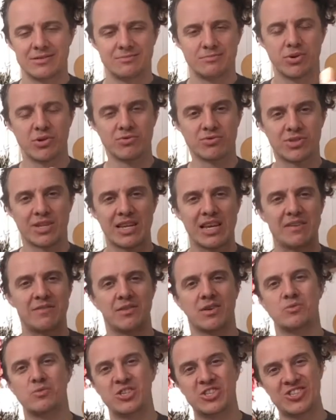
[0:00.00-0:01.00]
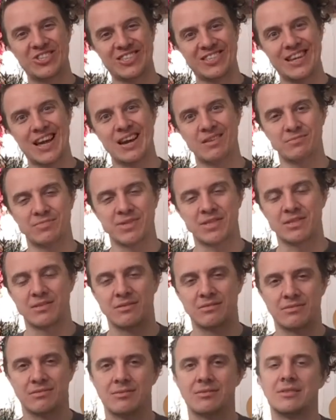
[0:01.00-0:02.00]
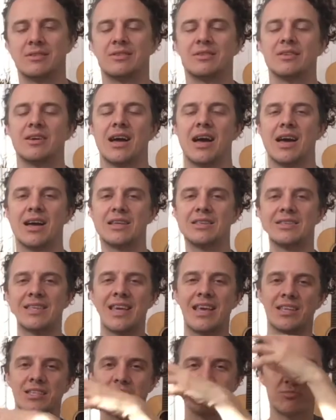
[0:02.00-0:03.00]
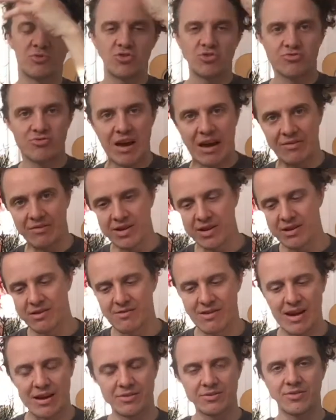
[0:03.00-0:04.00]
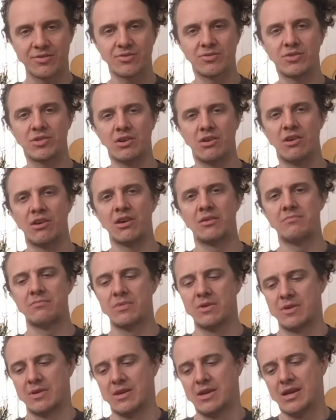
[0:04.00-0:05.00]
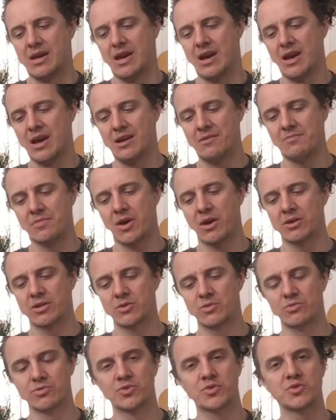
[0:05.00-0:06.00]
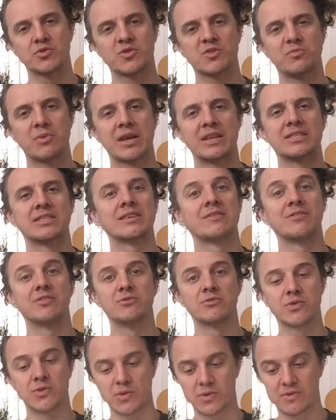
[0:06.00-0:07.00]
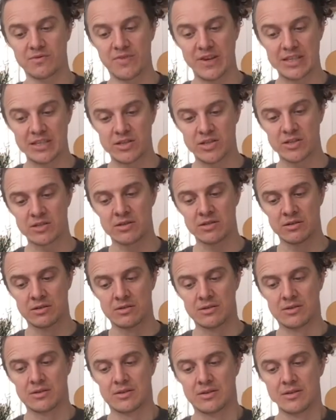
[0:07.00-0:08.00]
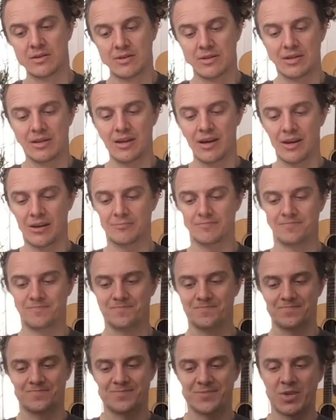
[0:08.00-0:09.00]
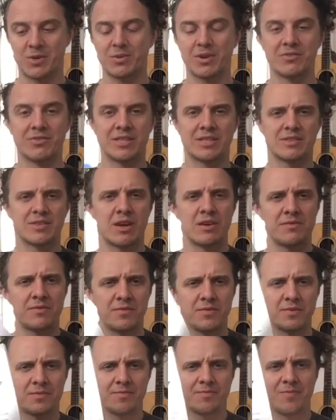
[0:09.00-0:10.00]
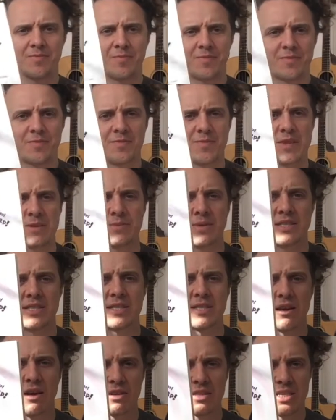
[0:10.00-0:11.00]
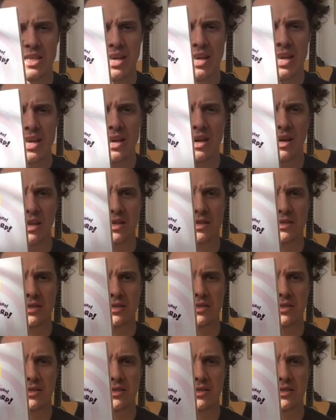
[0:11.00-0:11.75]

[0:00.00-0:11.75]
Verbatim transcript: pulls the lever which snaps, and they end up travelling around through time, um, going to all sorts of places and all sorts of adventures. Um, so I'm going to read start, this bit starting here.